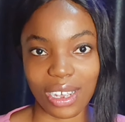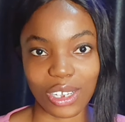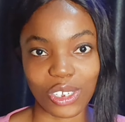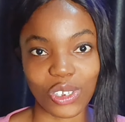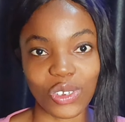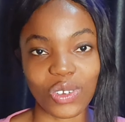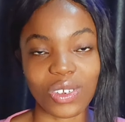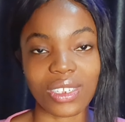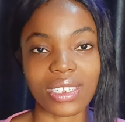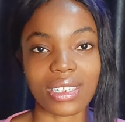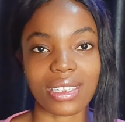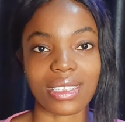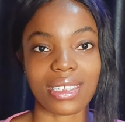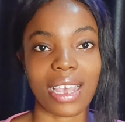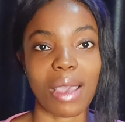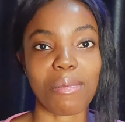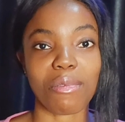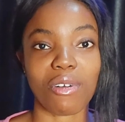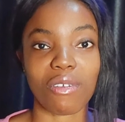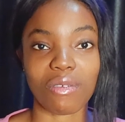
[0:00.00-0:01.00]
section the
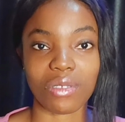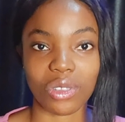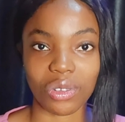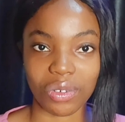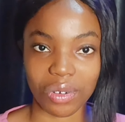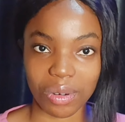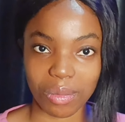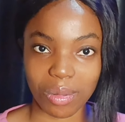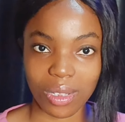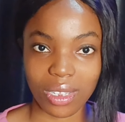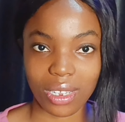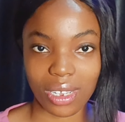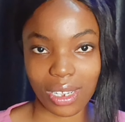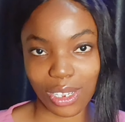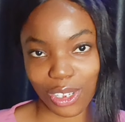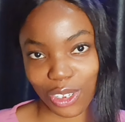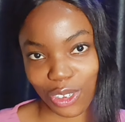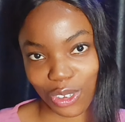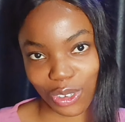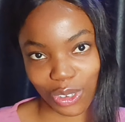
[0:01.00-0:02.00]
type of
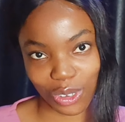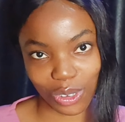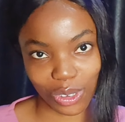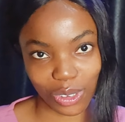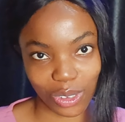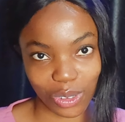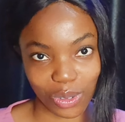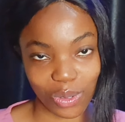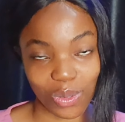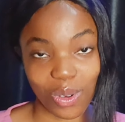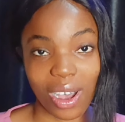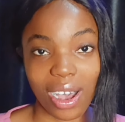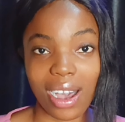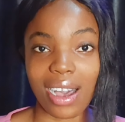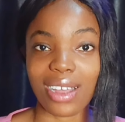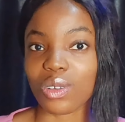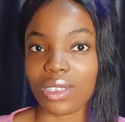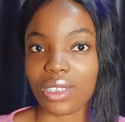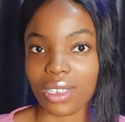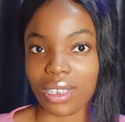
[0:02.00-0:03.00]
scripting you do.
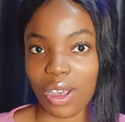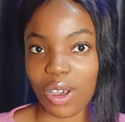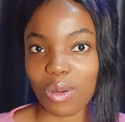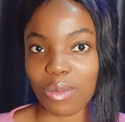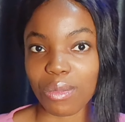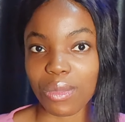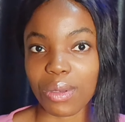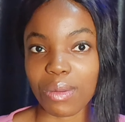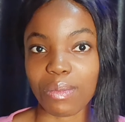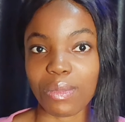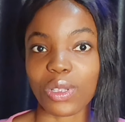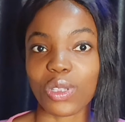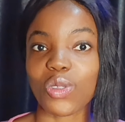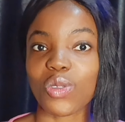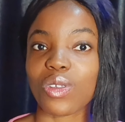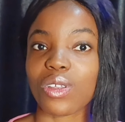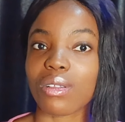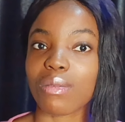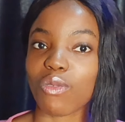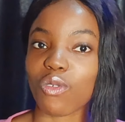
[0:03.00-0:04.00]
Also tell me
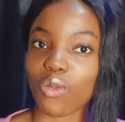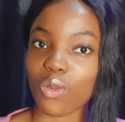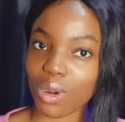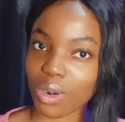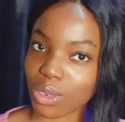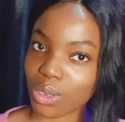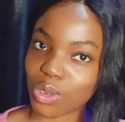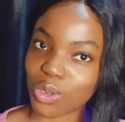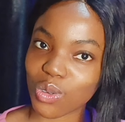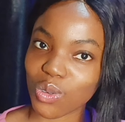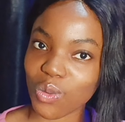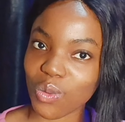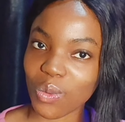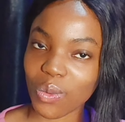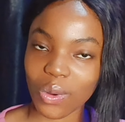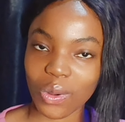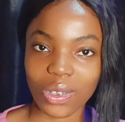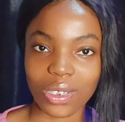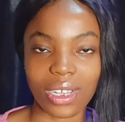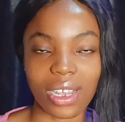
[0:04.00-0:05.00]
between word to
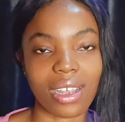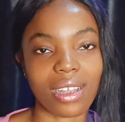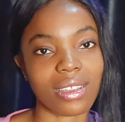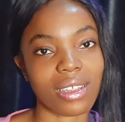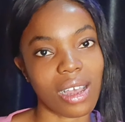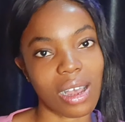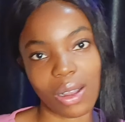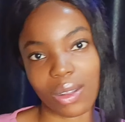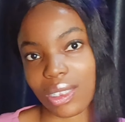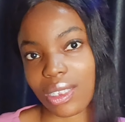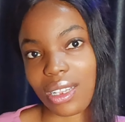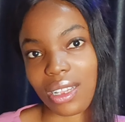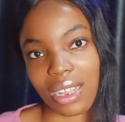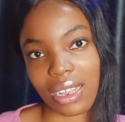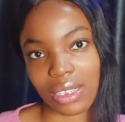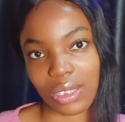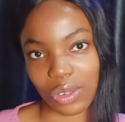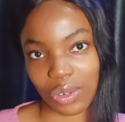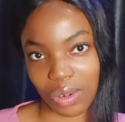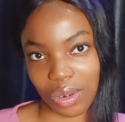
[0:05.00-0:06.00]
word and
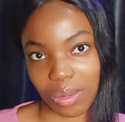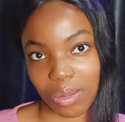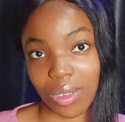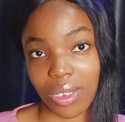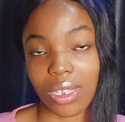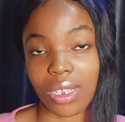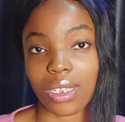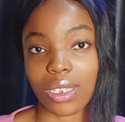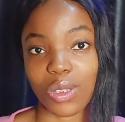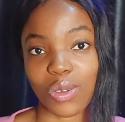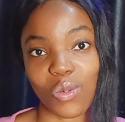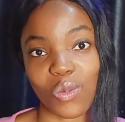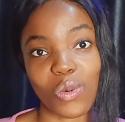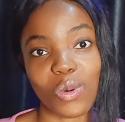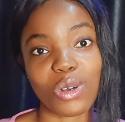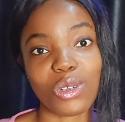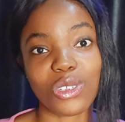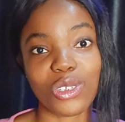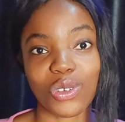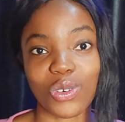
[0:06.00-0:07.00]
outline scripting, the
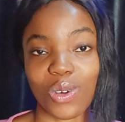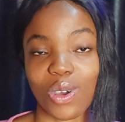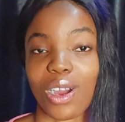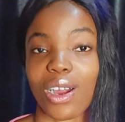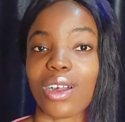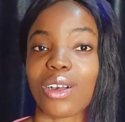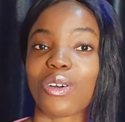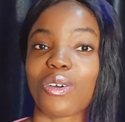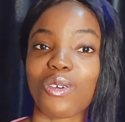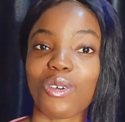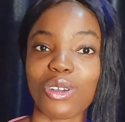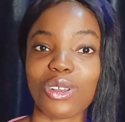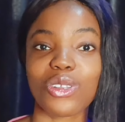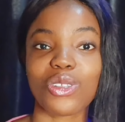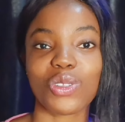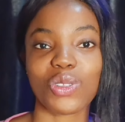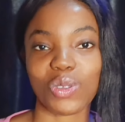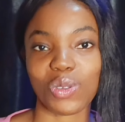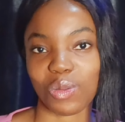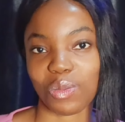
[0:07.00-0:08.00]
one you are
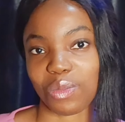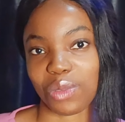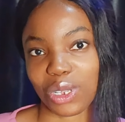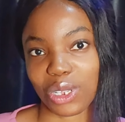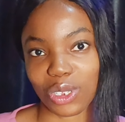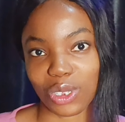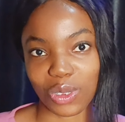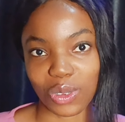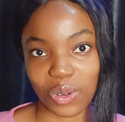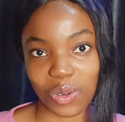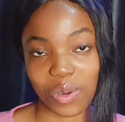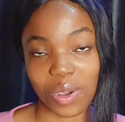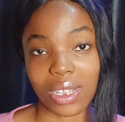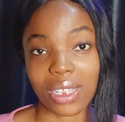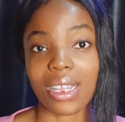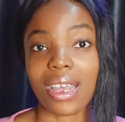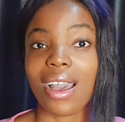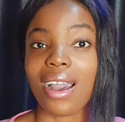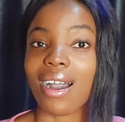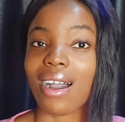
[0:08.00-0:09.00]
going to be
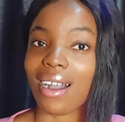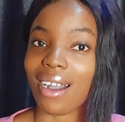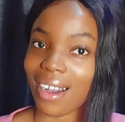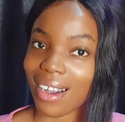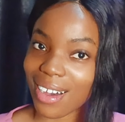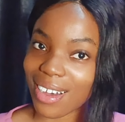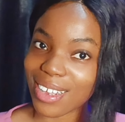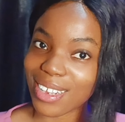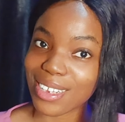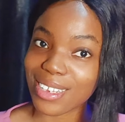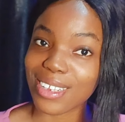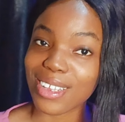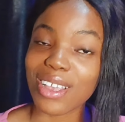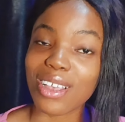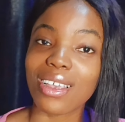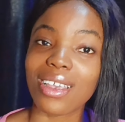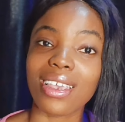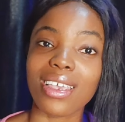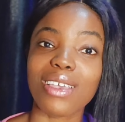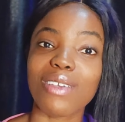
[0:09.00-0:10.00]
doing. And
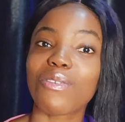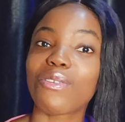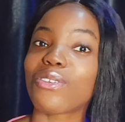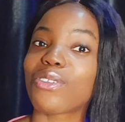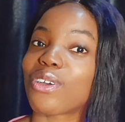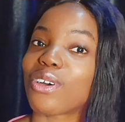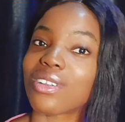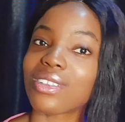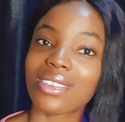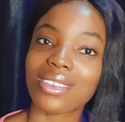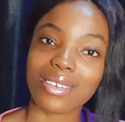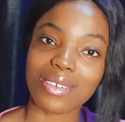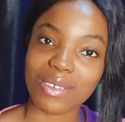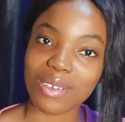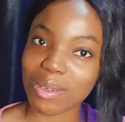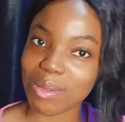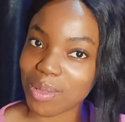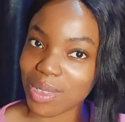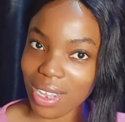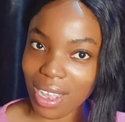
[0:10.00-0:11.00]
if you don't
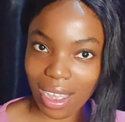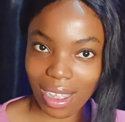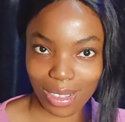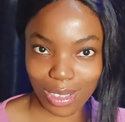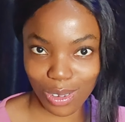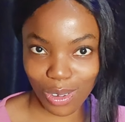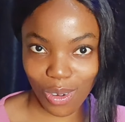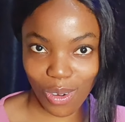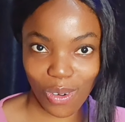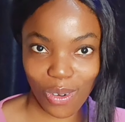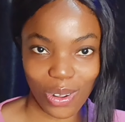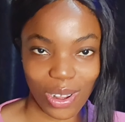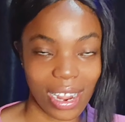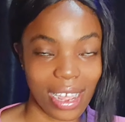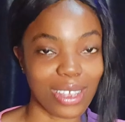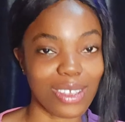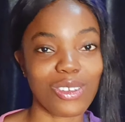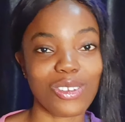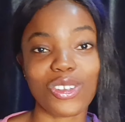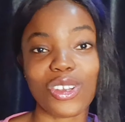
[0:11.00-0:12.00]
script at all,
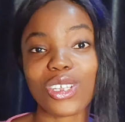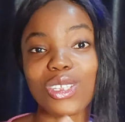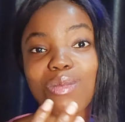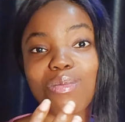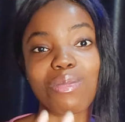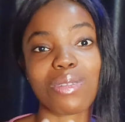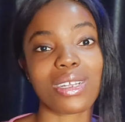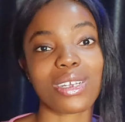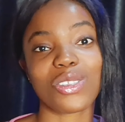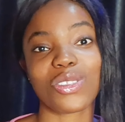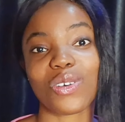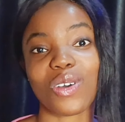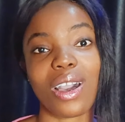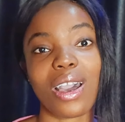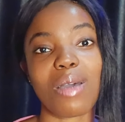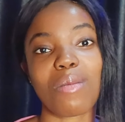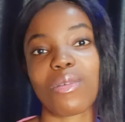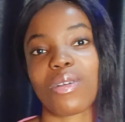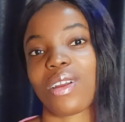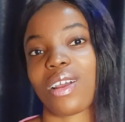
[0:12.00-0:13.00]
like you just place your
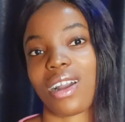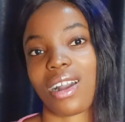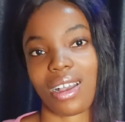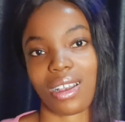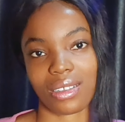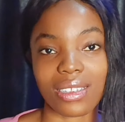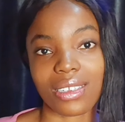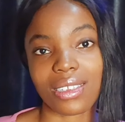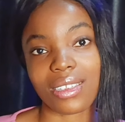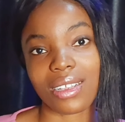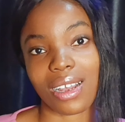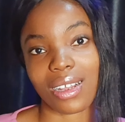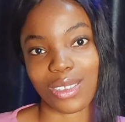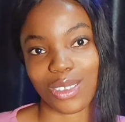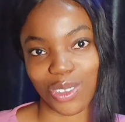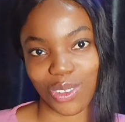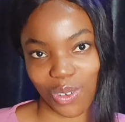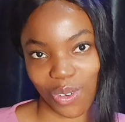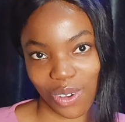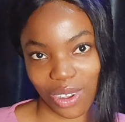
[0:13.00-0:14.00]
camera and
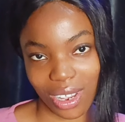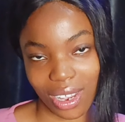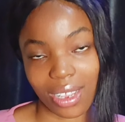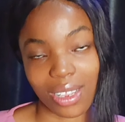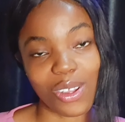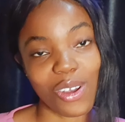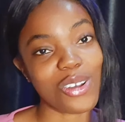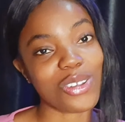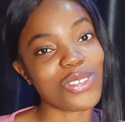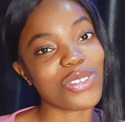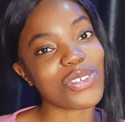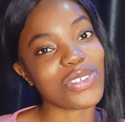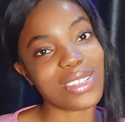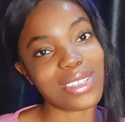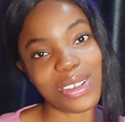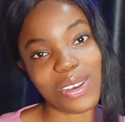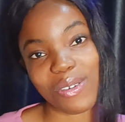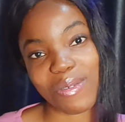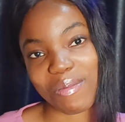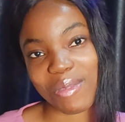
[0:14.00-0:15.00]
start talking, also
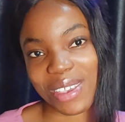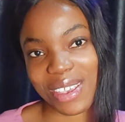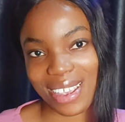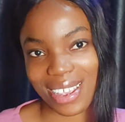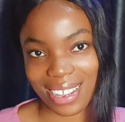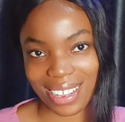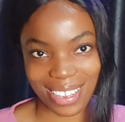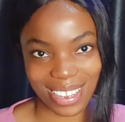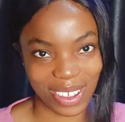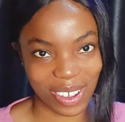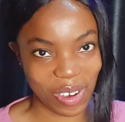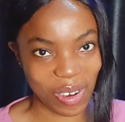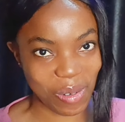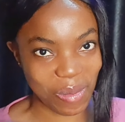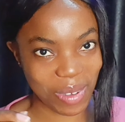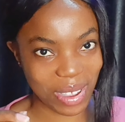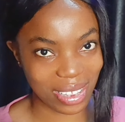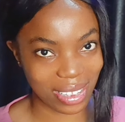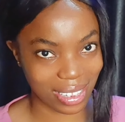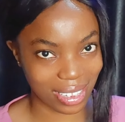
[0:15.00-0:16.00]
tell me in the
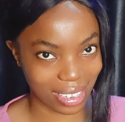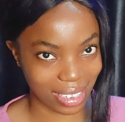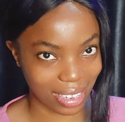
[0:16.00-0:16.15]
comment